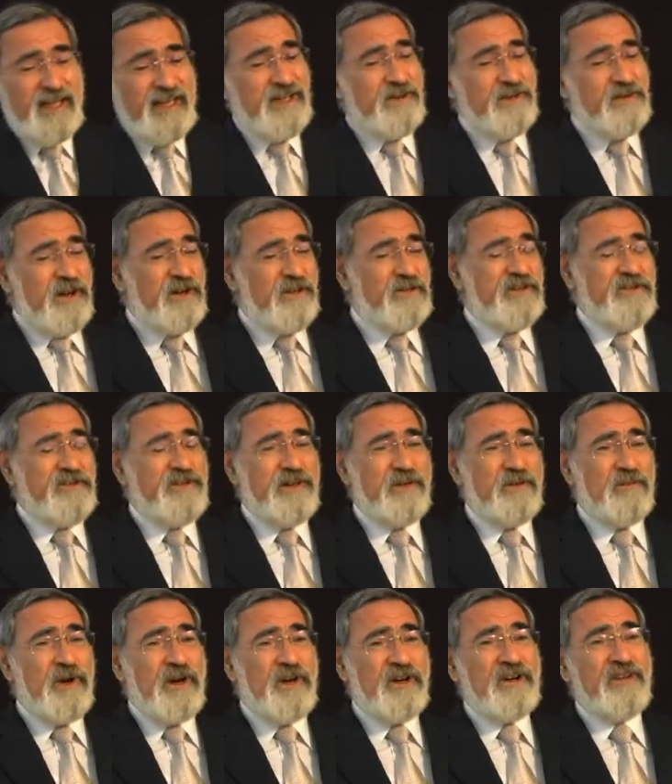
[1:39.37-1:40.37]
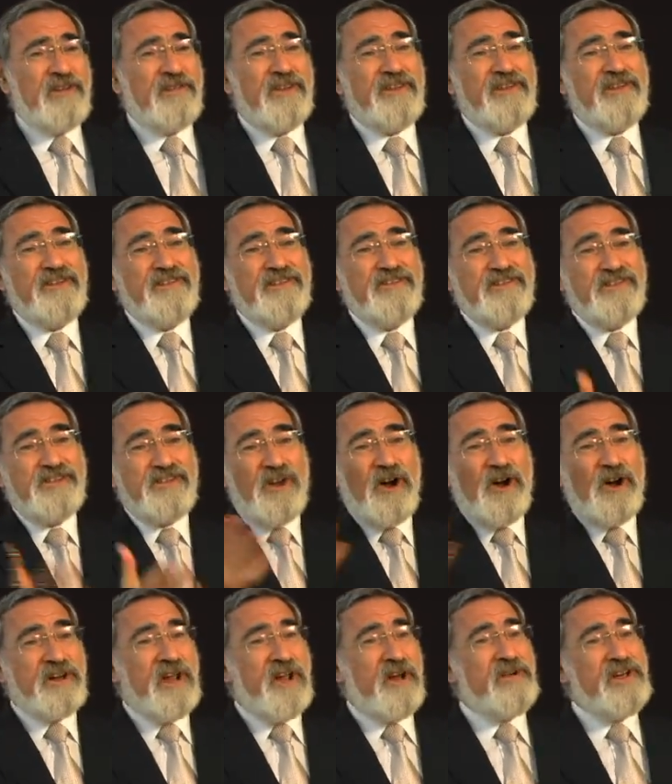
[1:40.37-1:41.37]
He quoted the Gemara that
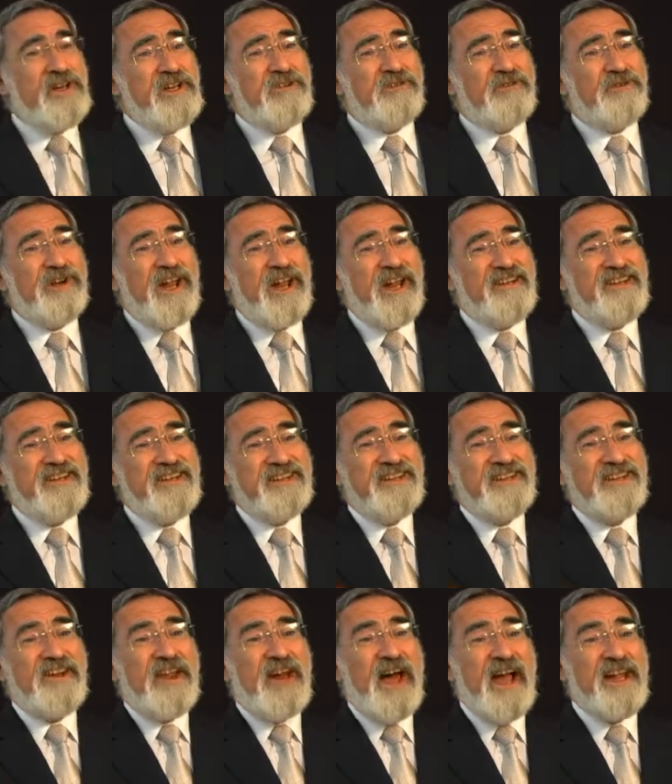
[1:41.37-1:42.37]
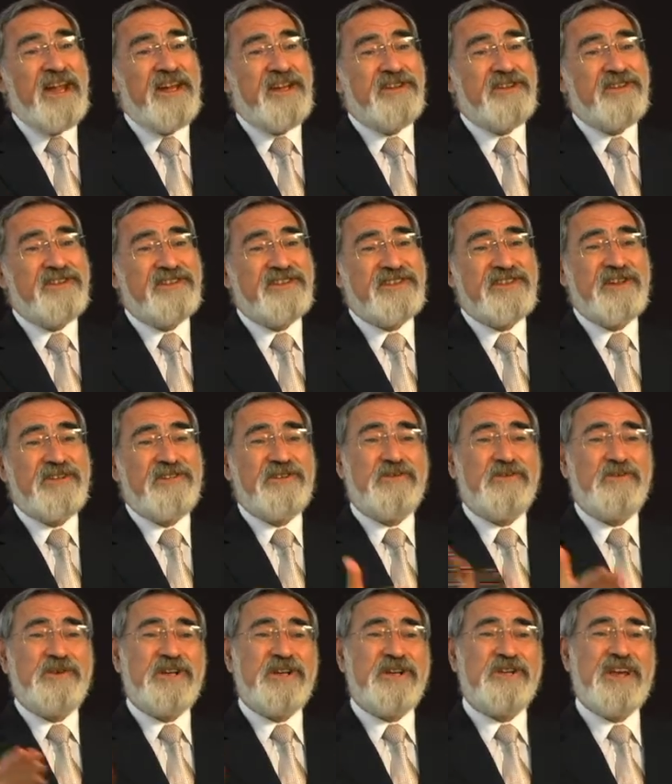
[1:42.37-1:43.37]
God only created night so that
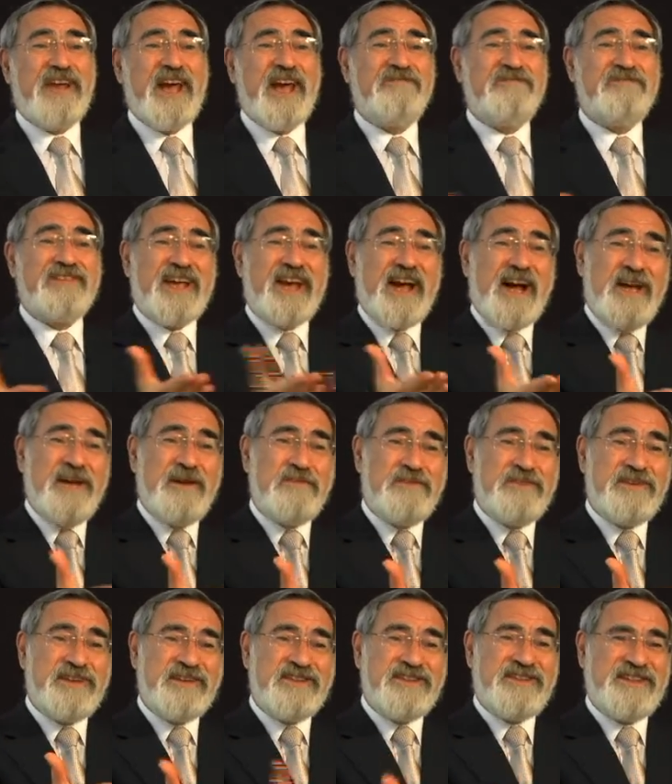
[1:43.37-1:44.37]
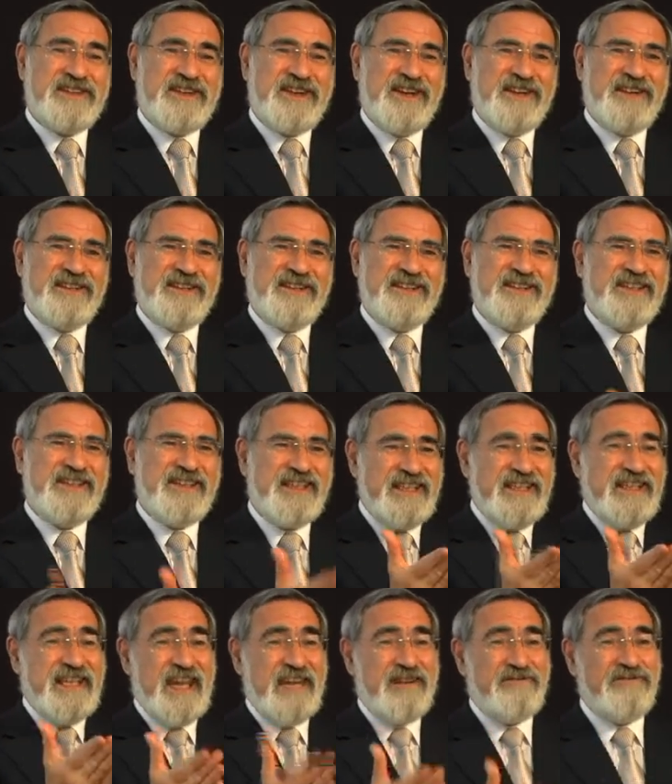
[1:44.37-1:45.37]
we could have time to study.
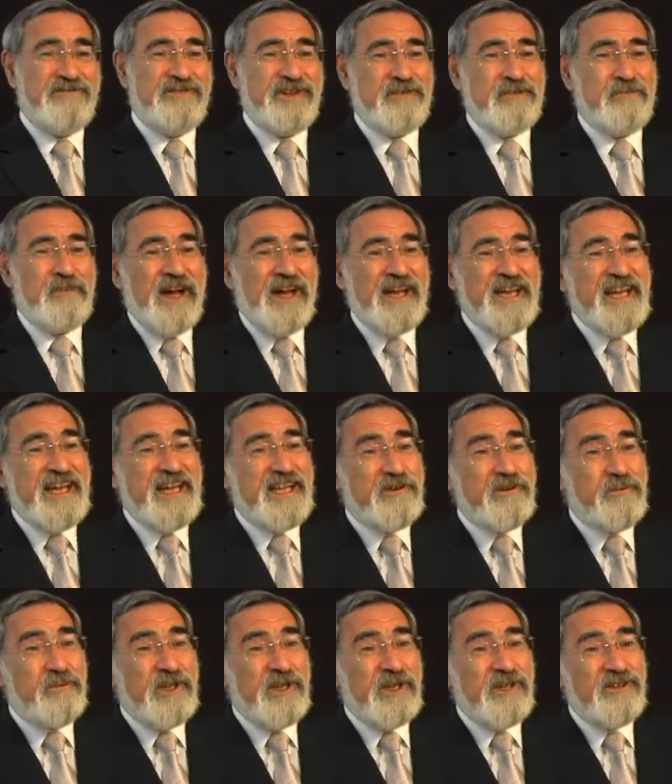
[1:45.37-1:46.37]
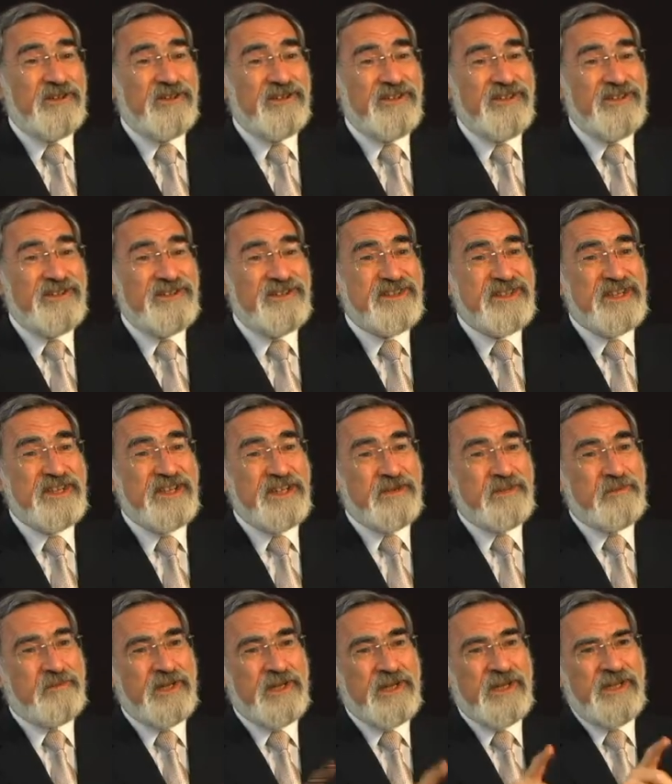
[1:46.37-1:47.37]
He envied my inability to
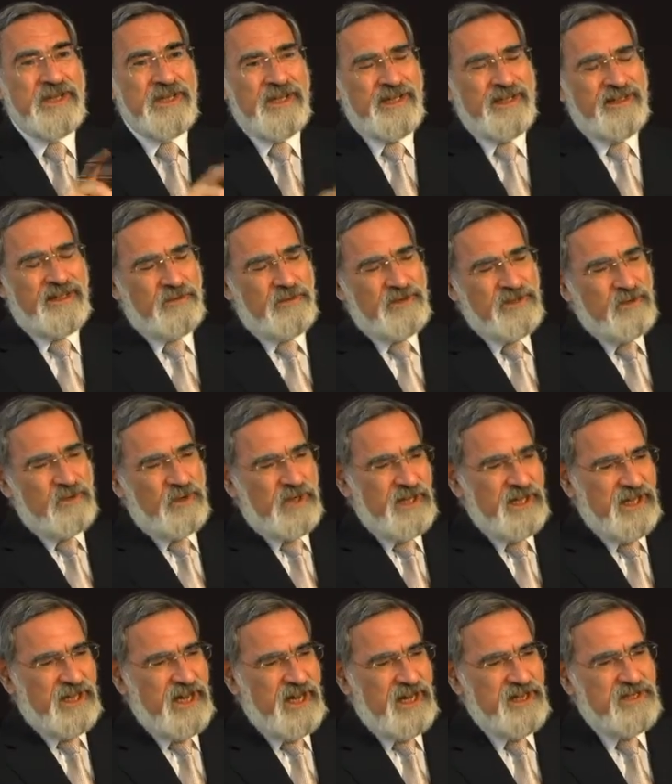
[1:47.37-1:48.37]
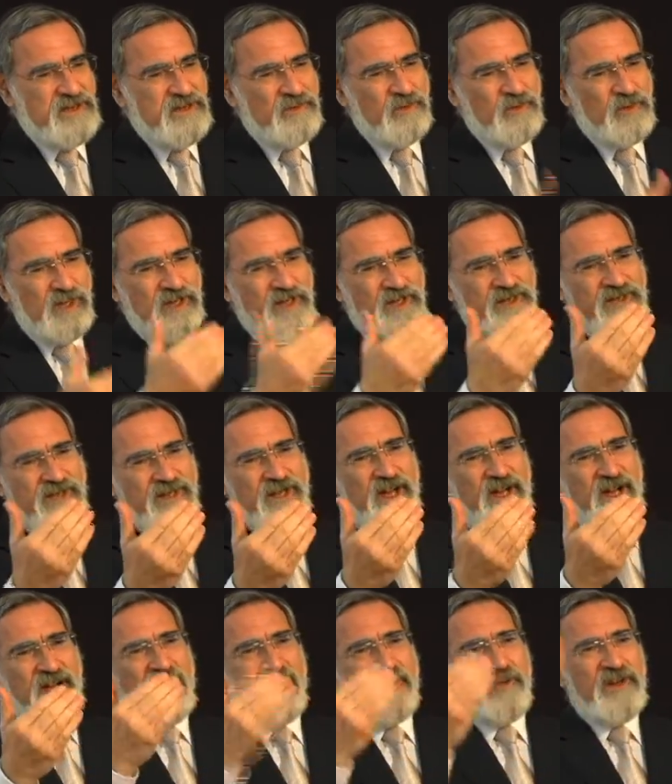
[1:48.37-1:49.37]
sleep. There was one occasion when his
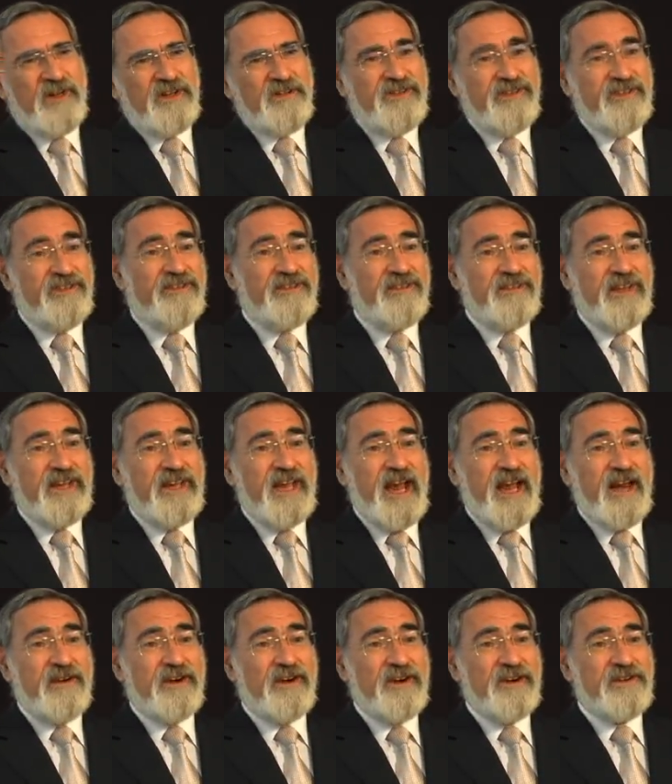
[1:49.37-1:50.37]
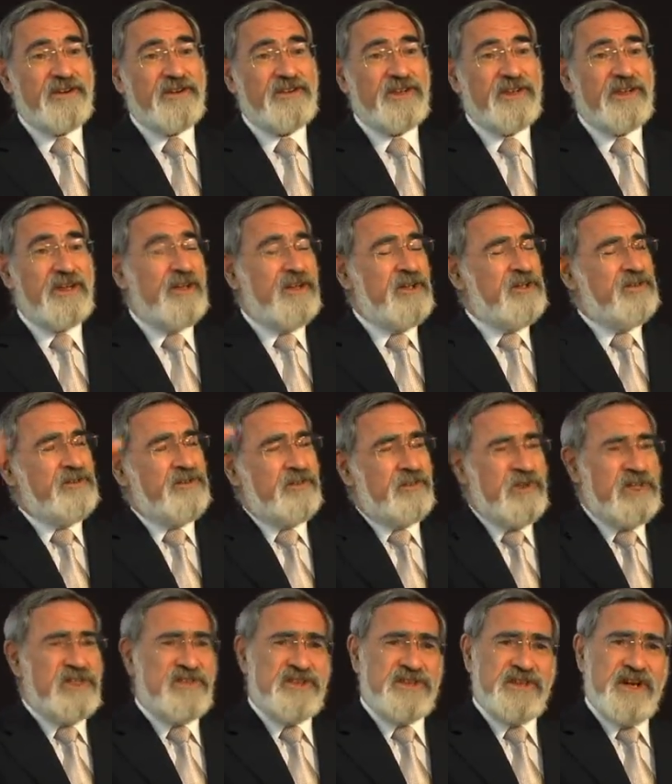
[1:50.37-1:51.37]
car went into the garage to
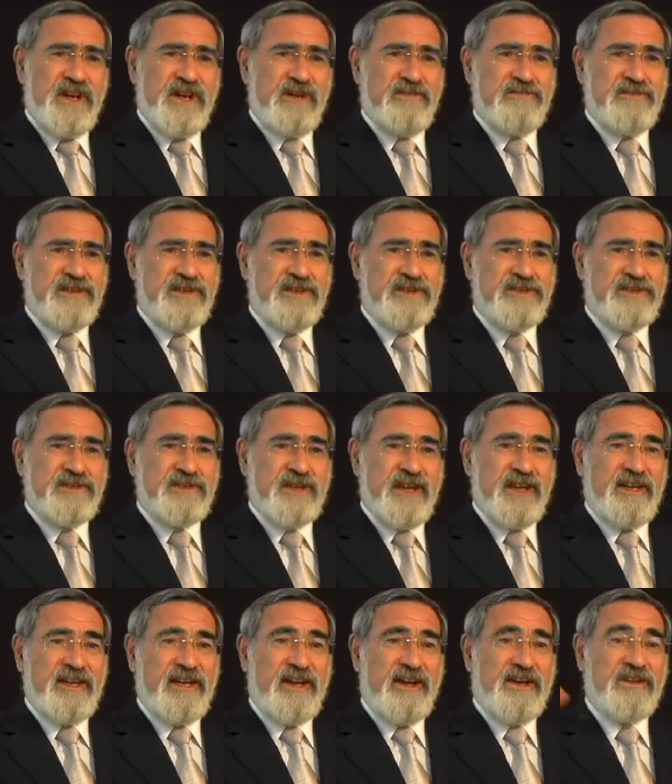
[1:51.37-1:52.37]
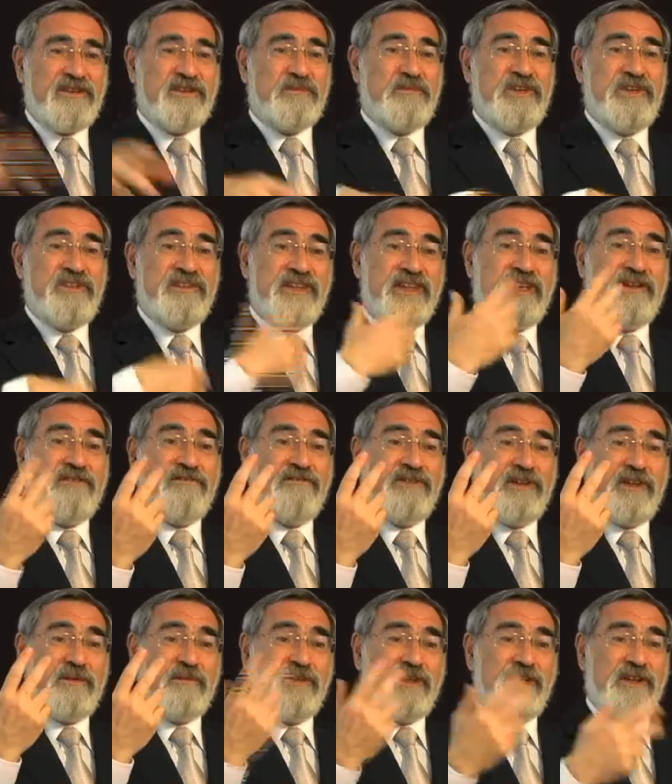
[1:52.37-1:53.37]
be serviced, and he asked me to give
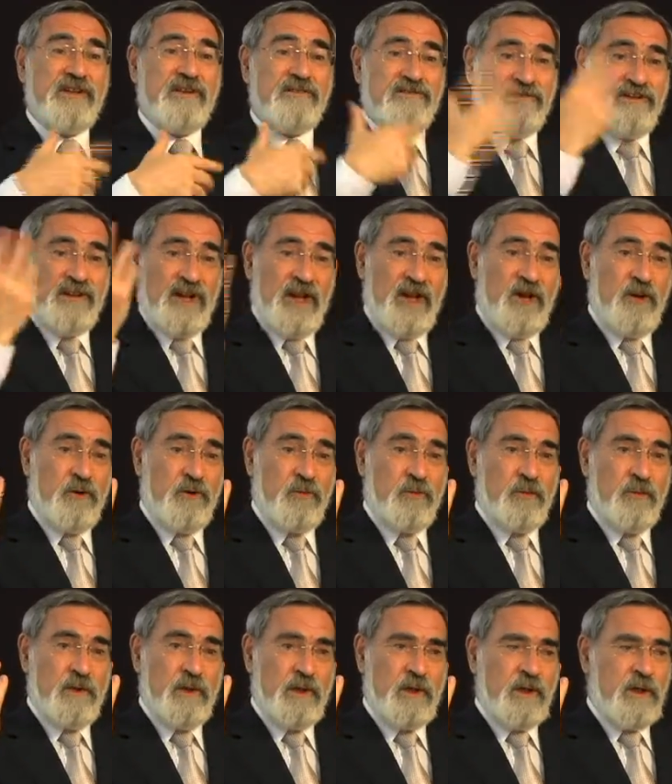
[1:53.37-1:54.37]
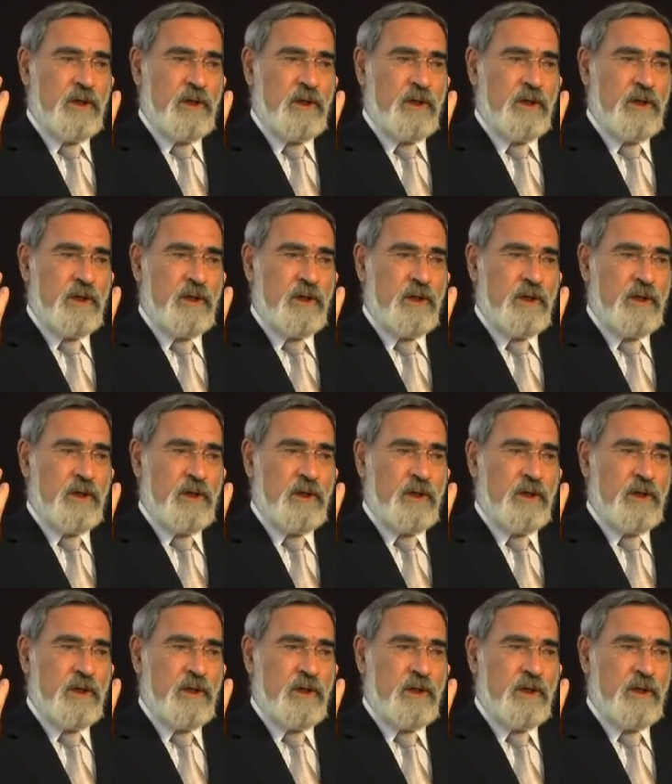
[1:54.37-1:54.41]
him a lift home.